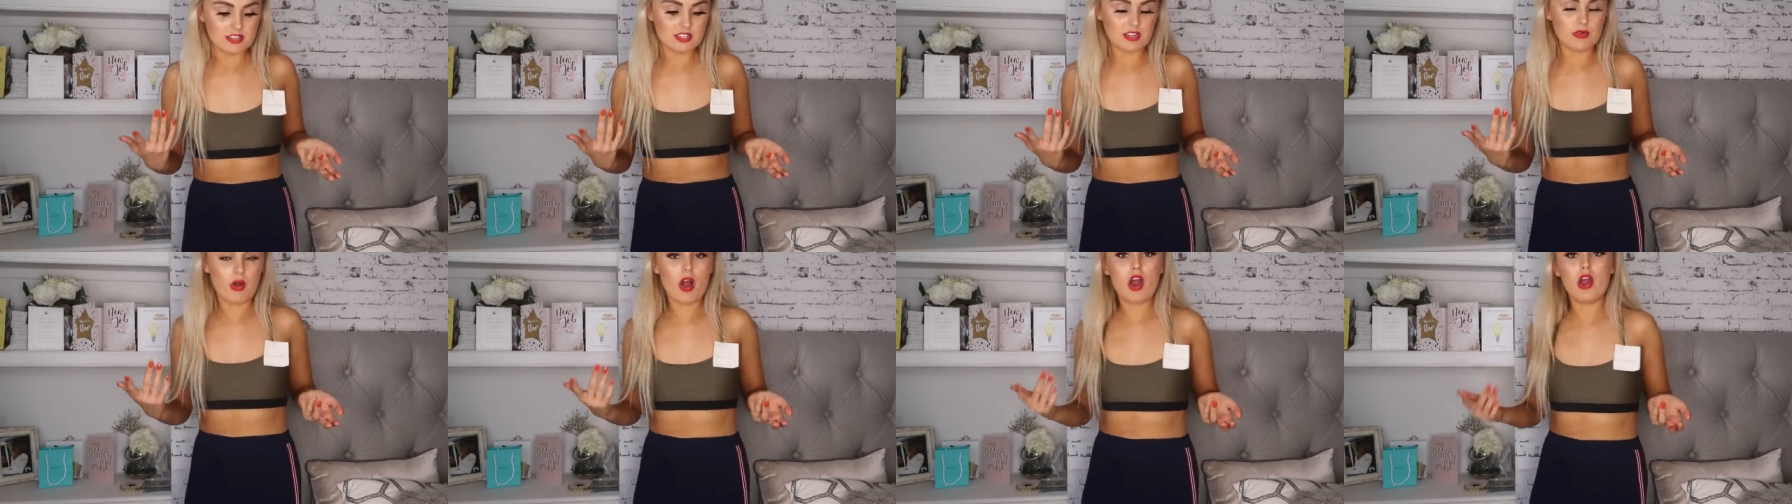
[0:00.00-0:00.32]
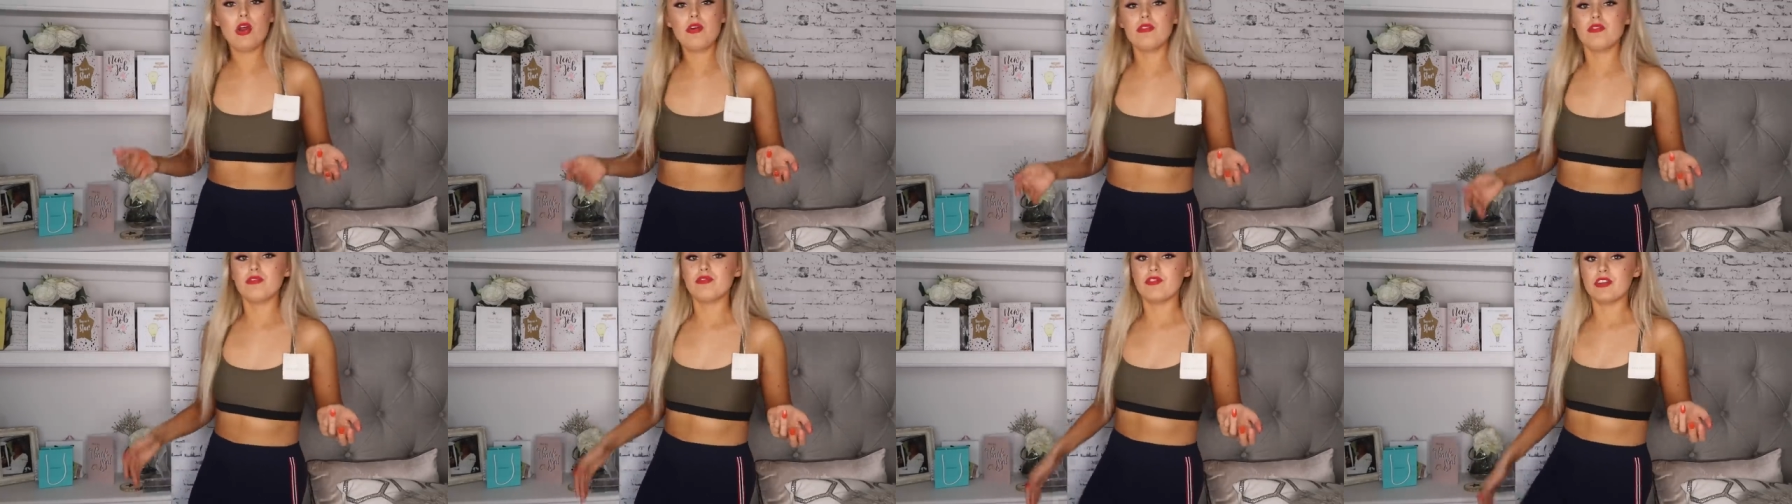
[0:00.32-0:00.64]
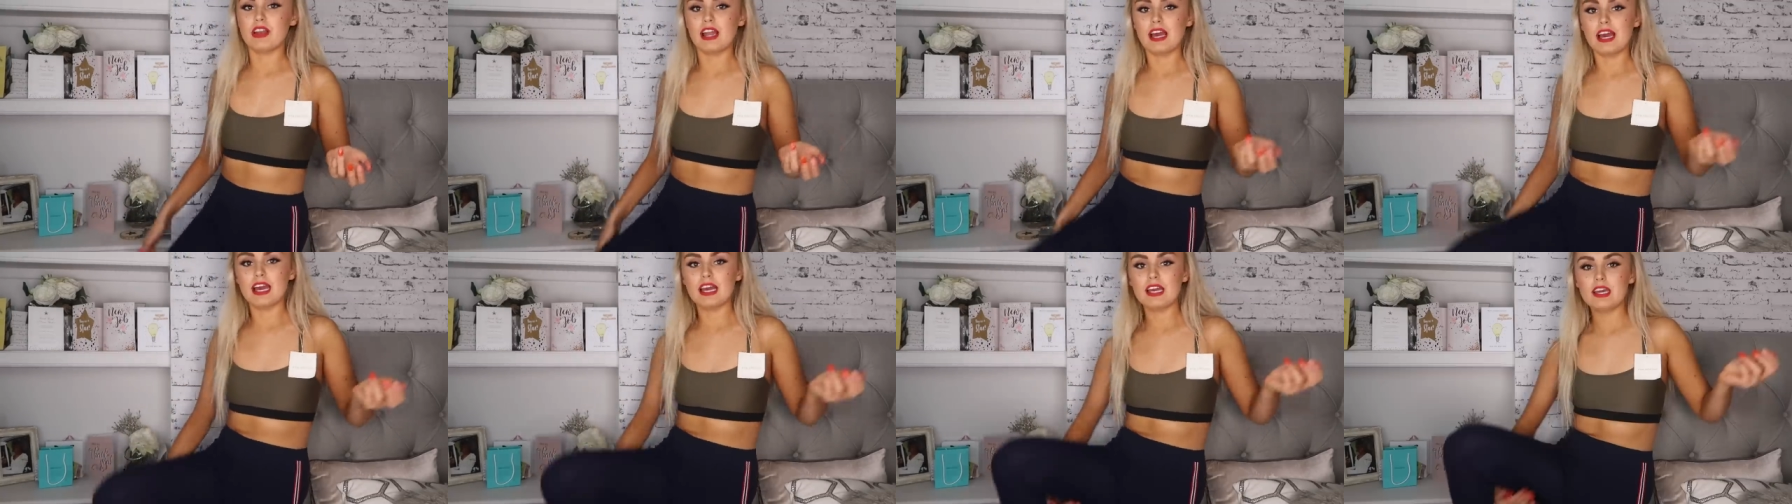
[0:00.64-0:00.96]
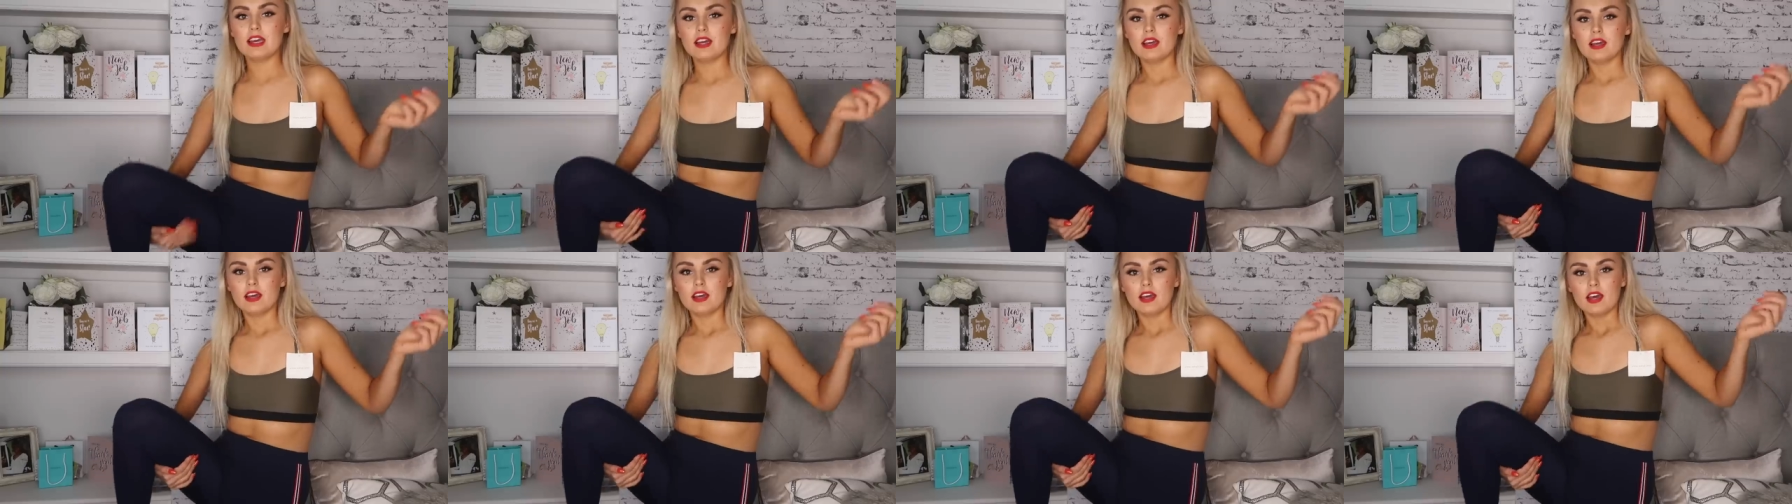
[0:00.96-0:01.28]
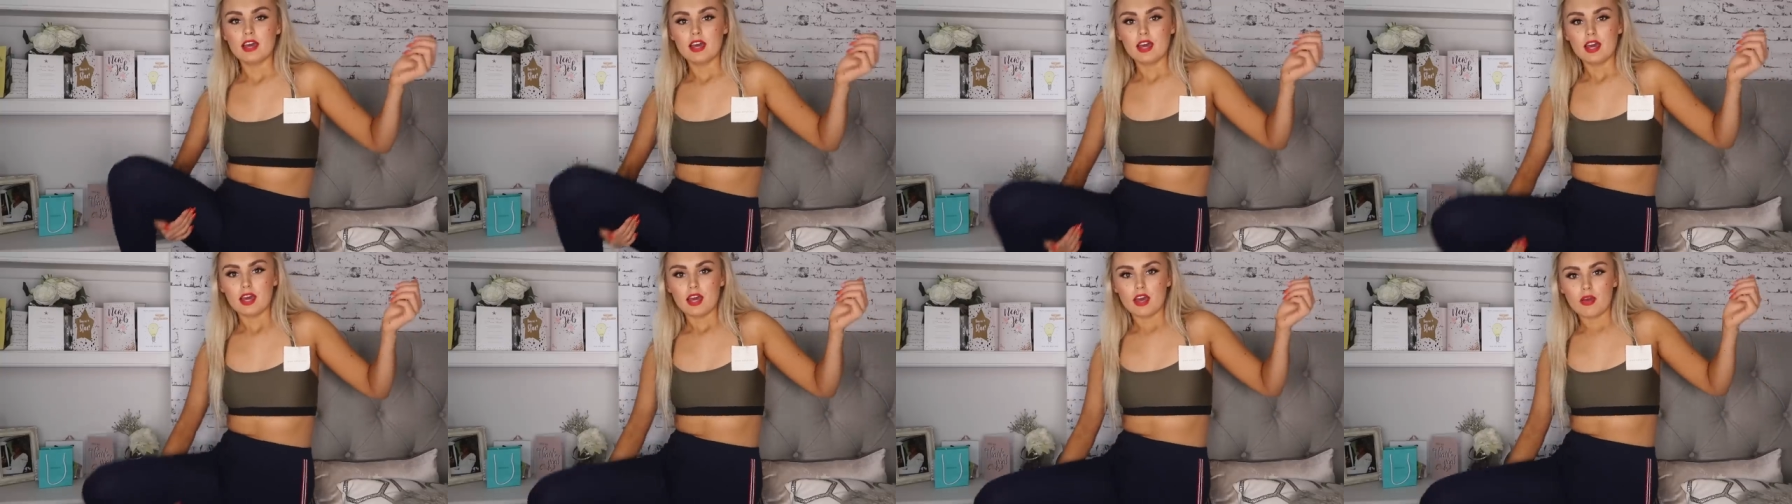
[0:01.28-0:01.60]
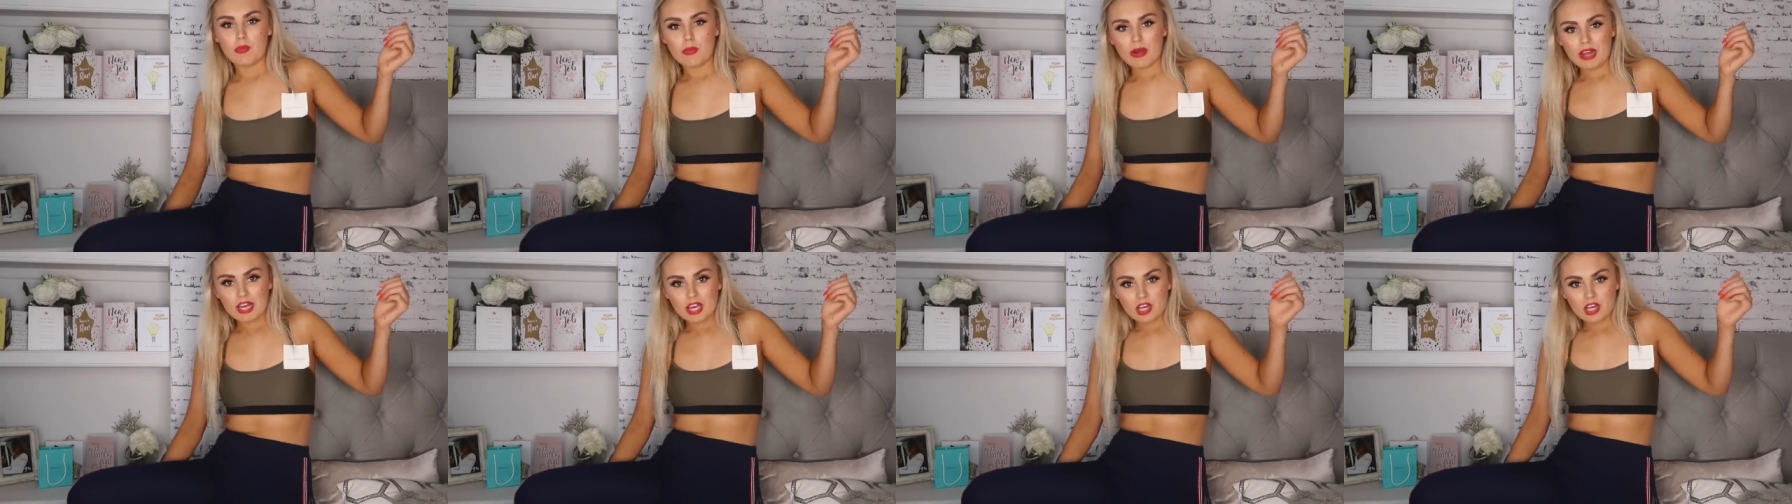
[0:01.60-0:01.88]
So hopefully it will